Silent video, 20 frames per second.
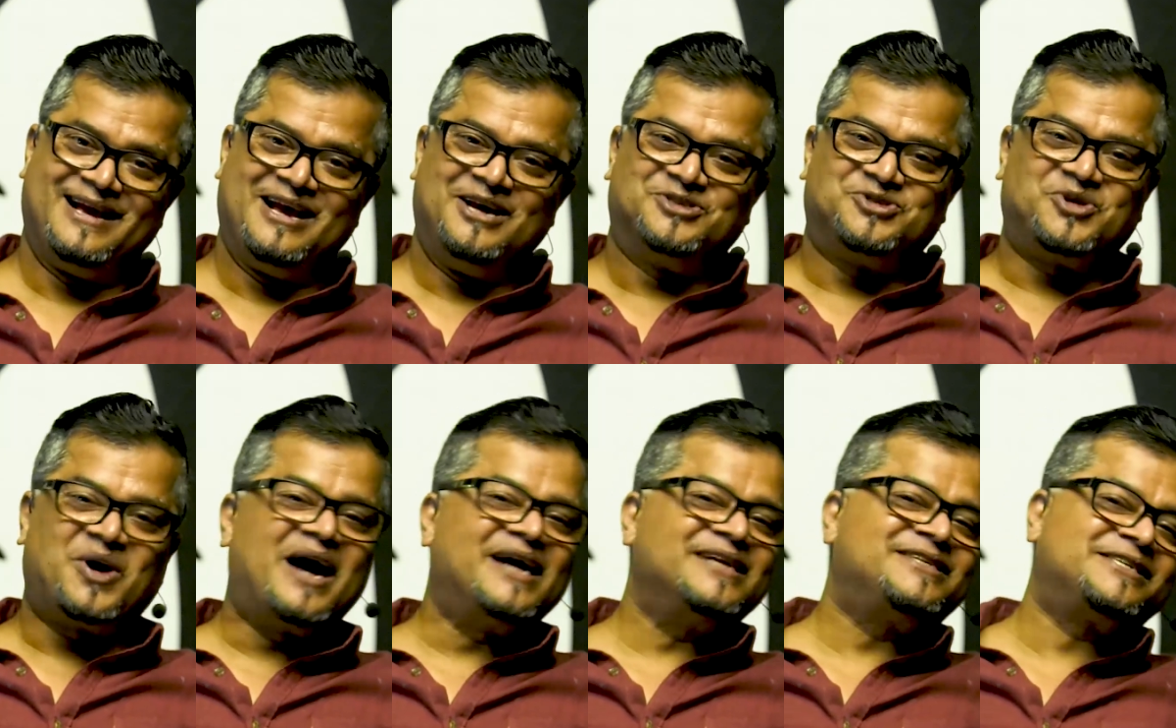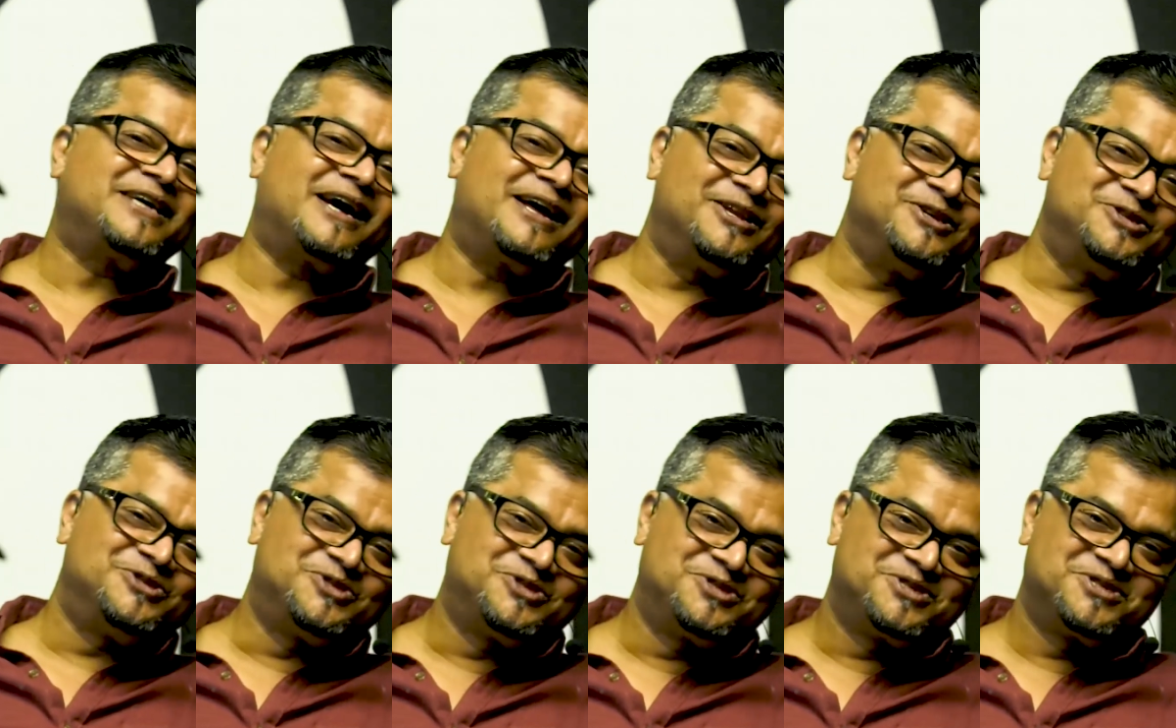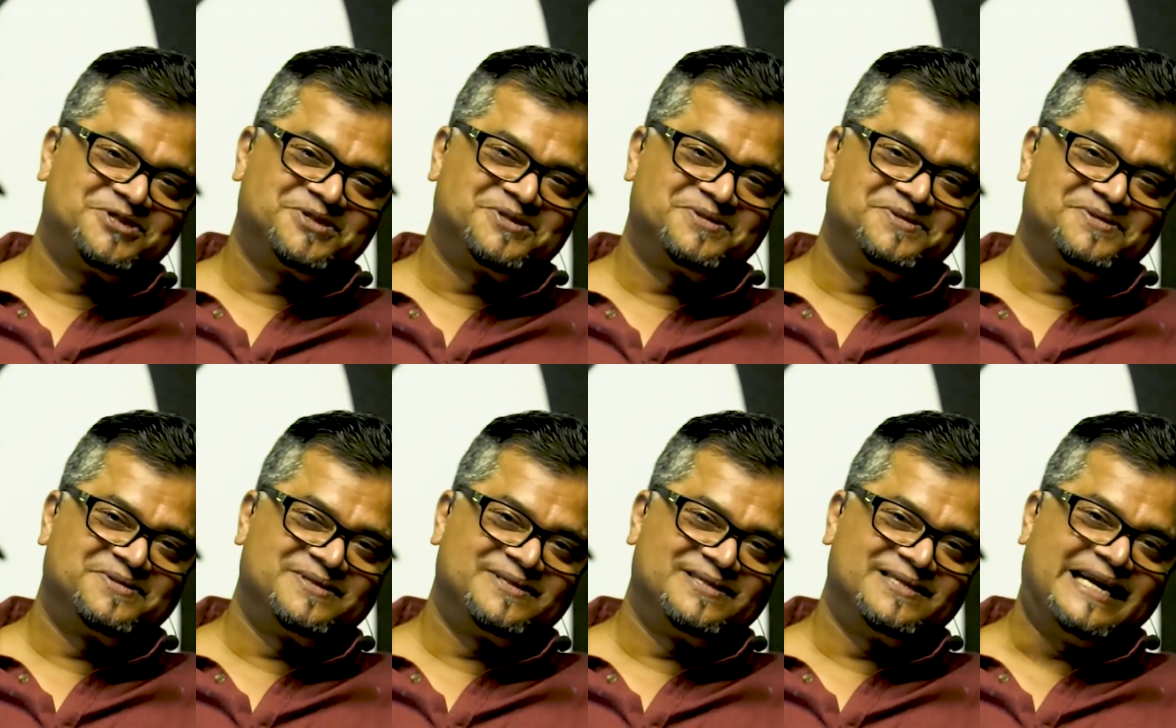So I challenge
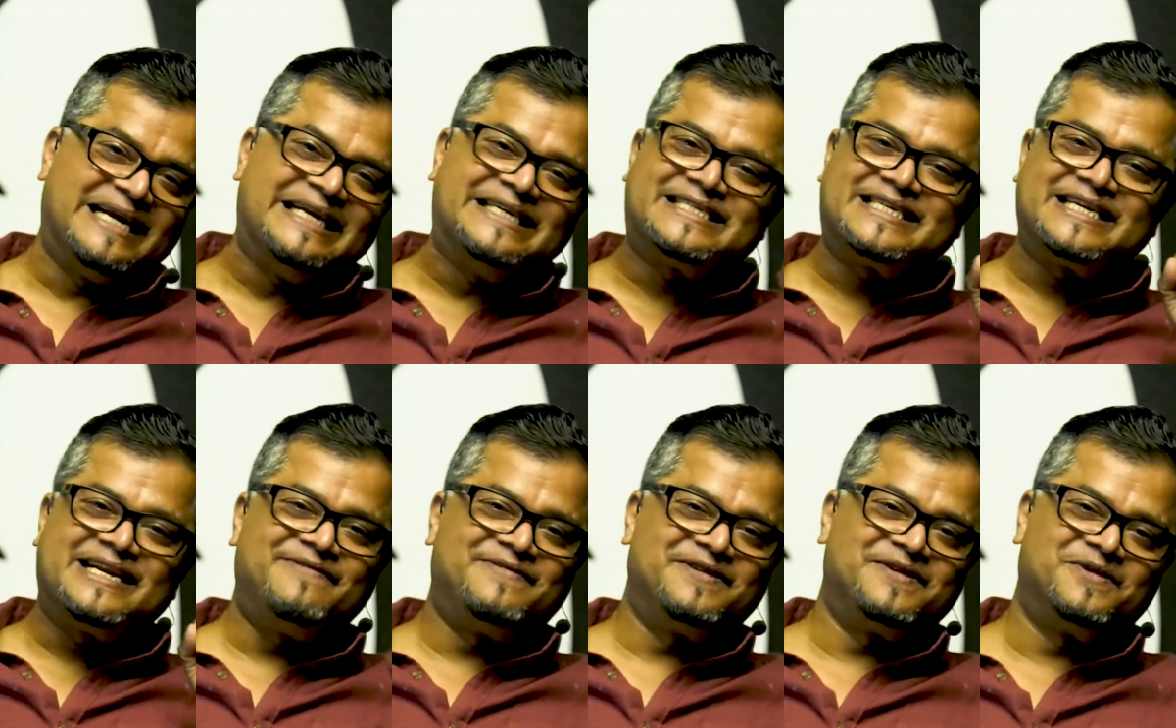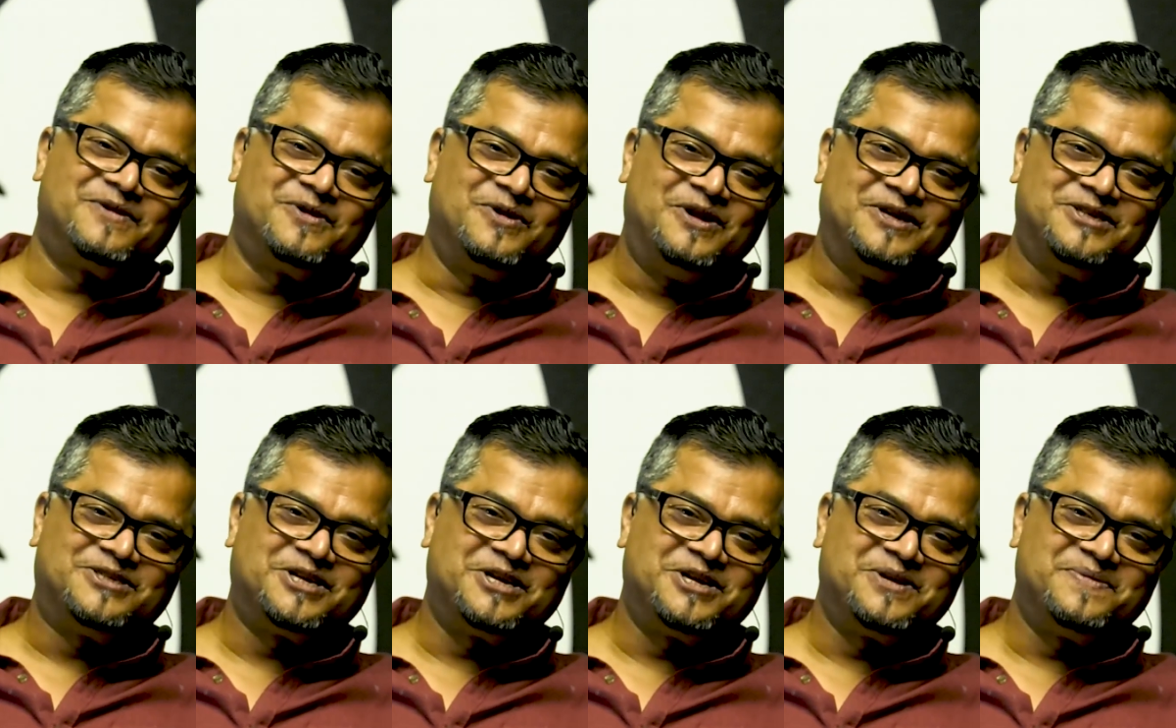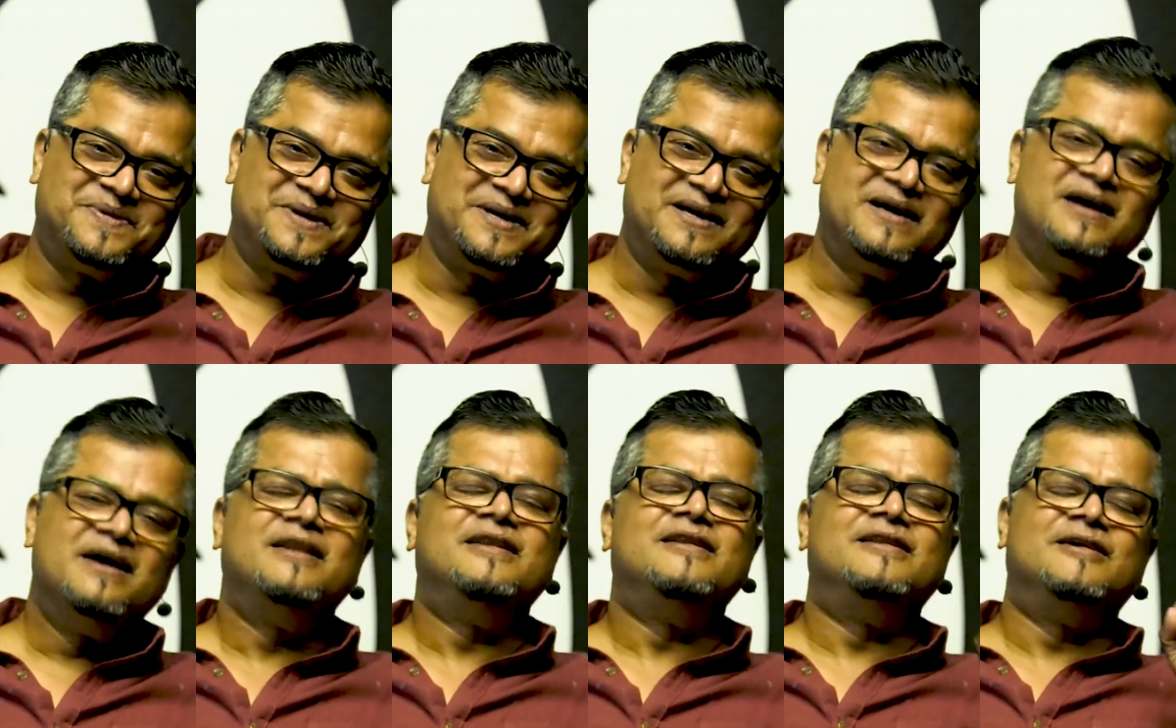each and everyone who listen to me,
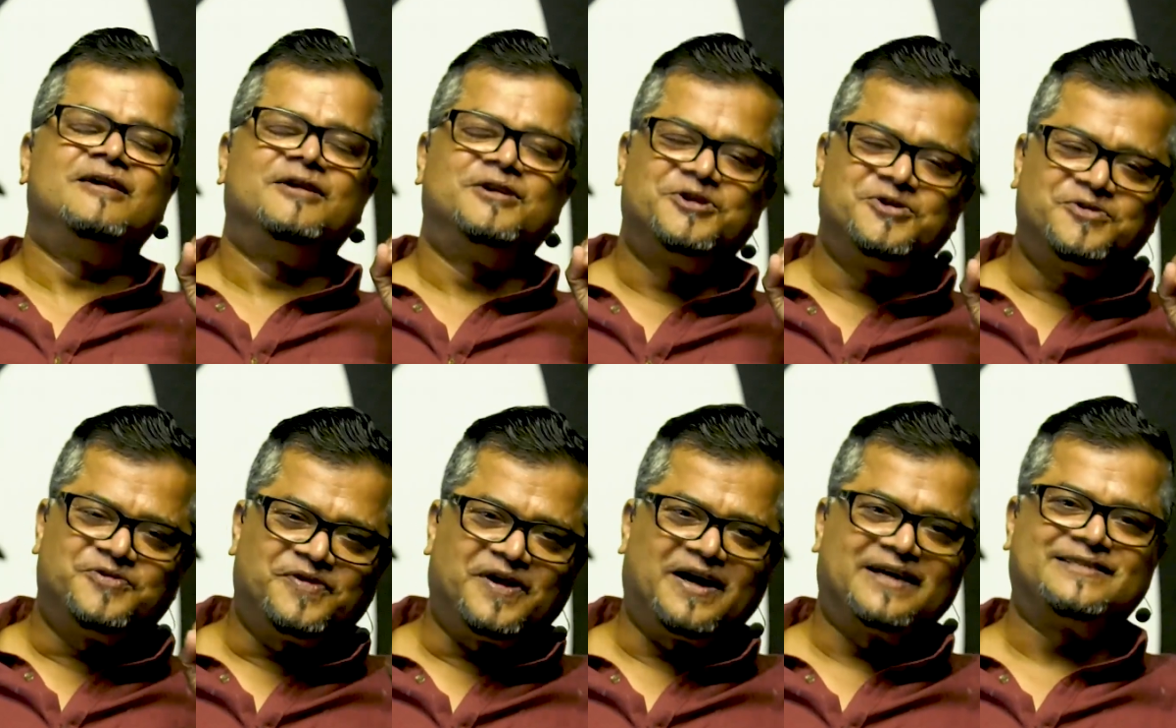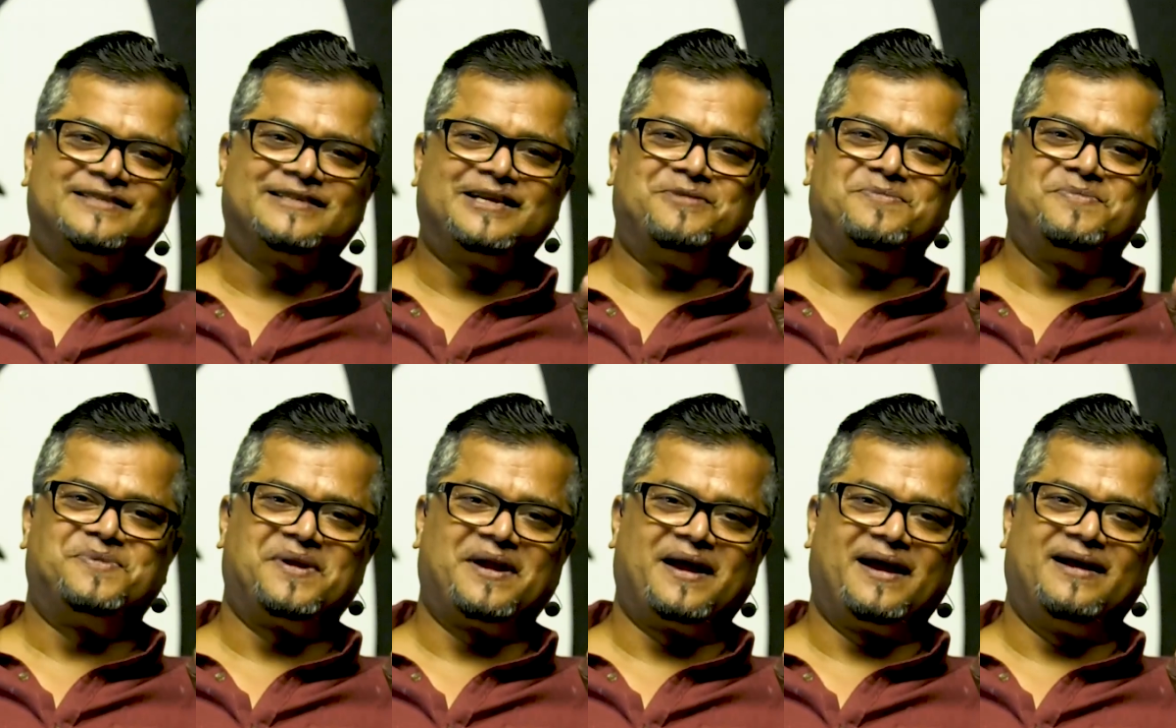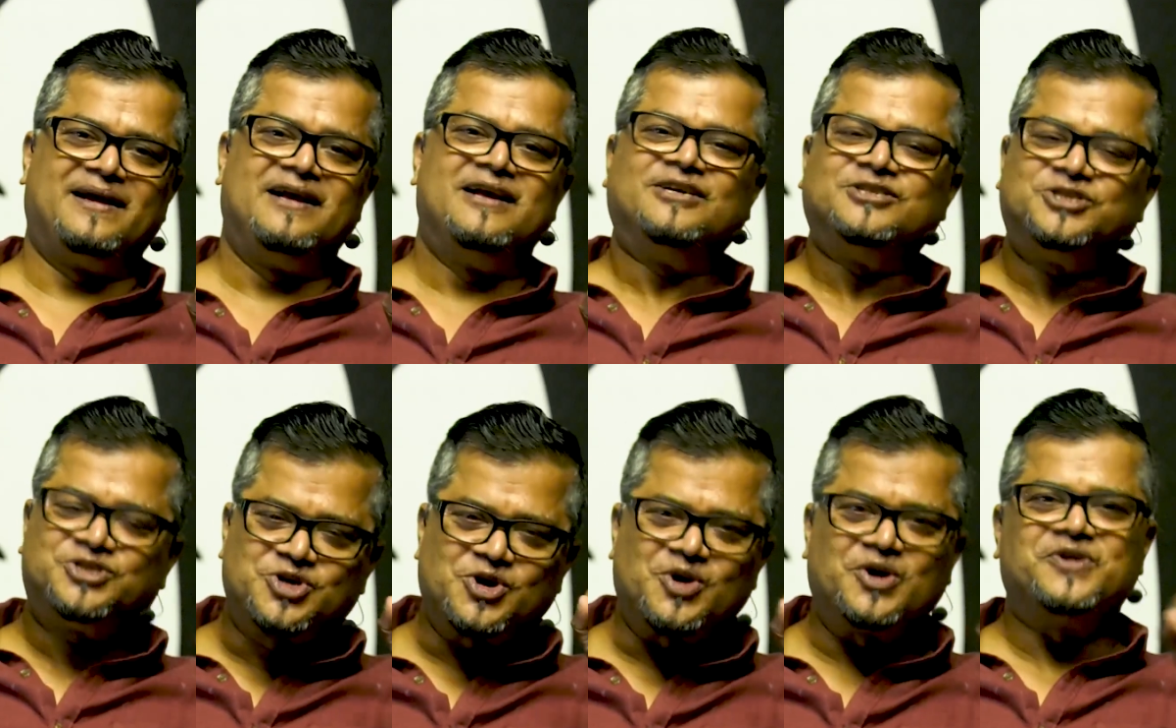learn to fast and pray.
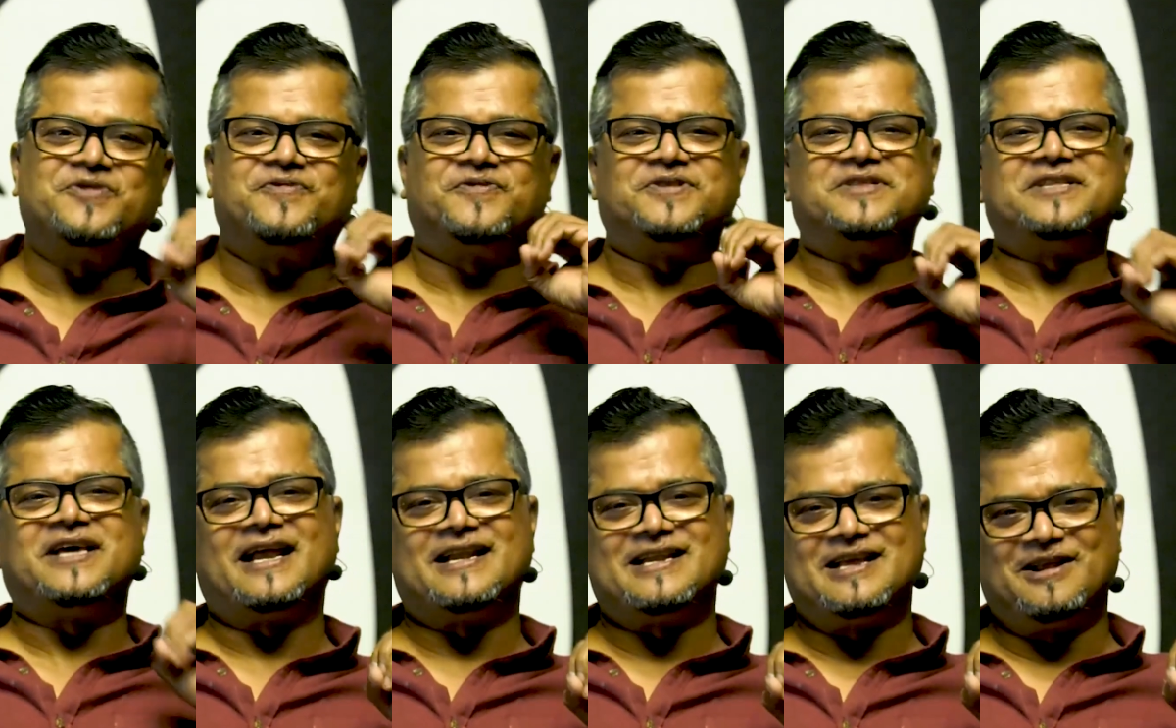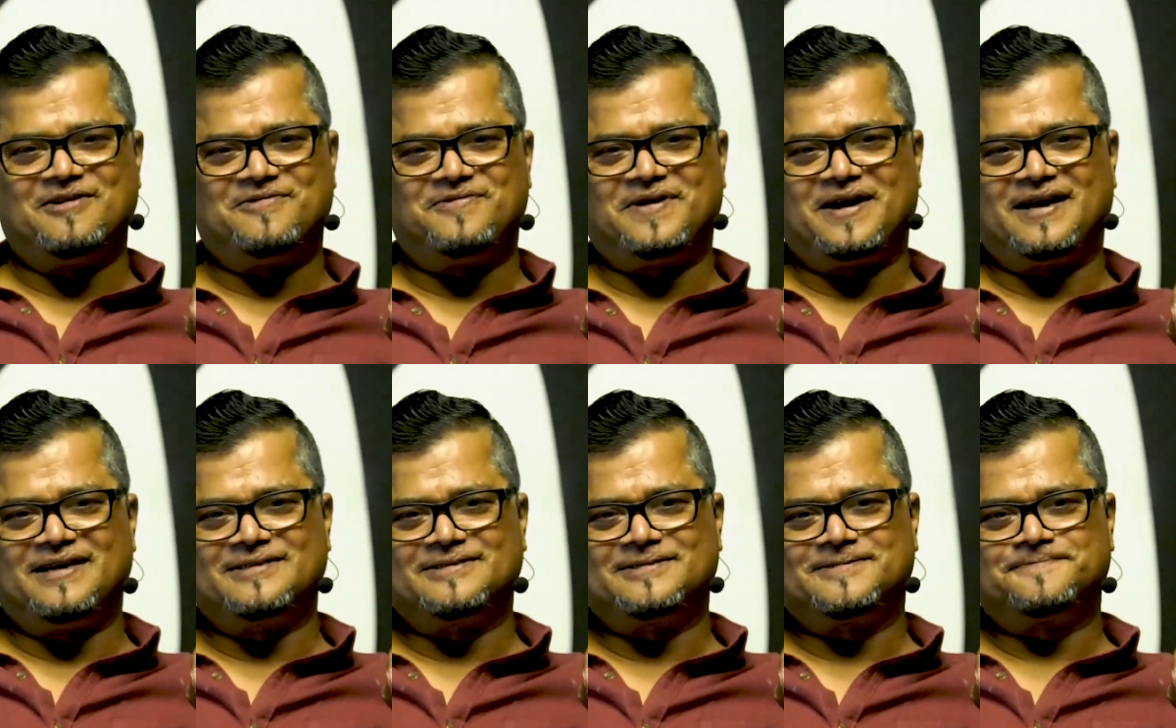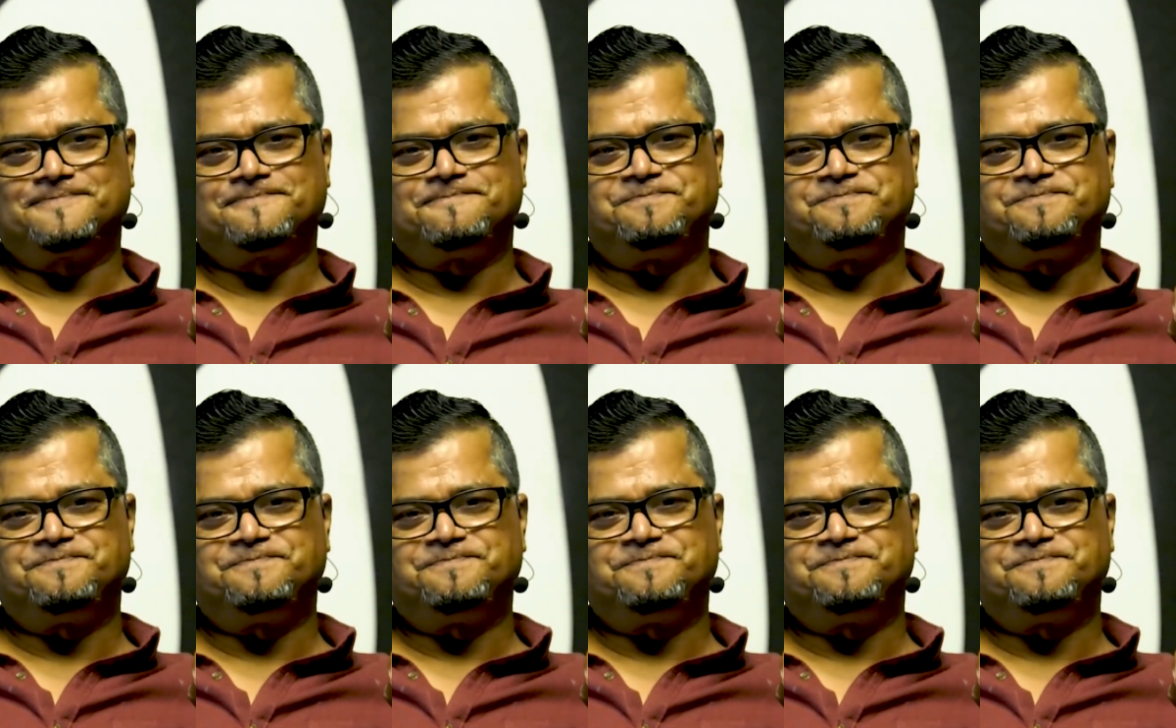Join for Daniel fast.